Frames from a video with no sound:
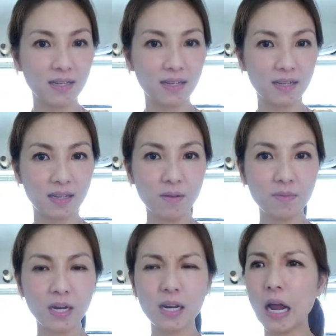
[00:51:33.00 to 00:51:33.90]
Yep,
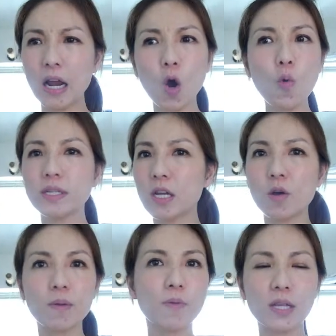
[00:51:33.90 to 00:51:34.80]
get it. I always tell
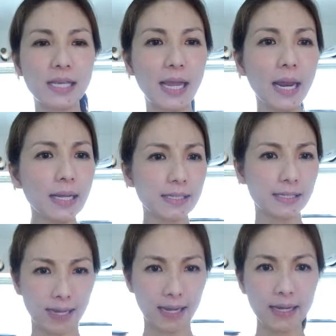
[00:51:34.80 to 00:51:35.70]
people, get a
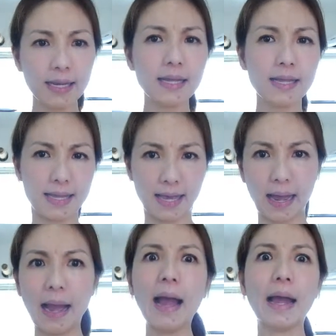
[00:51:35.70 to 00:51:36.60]
second
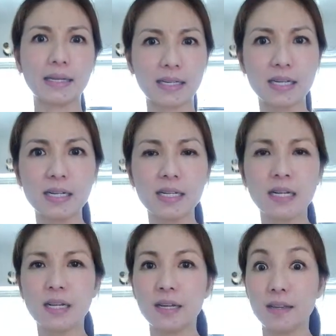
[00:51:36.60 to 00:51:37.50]
cat.
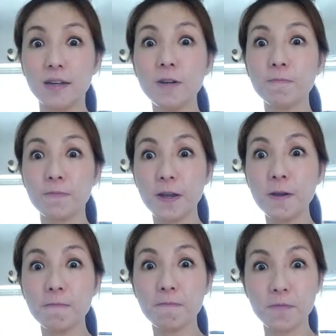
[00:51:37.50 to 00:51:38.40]
Yep.
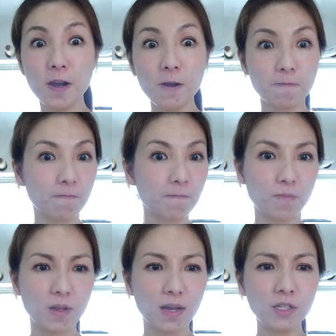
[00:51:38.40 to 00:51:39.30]

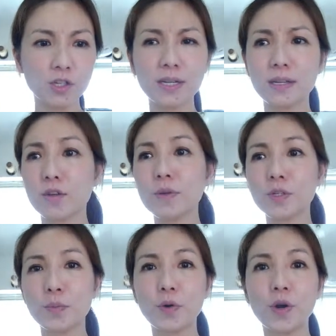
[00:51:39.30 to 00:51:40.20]
Actually, you'd be
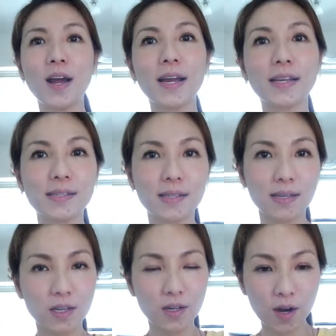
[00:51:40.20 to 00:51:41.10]
surprised the
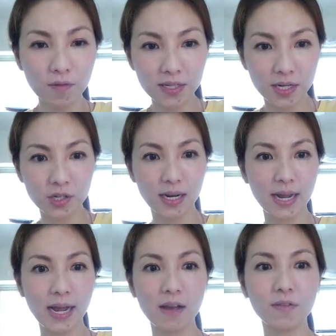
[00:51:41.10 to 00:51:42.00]
conversations that I have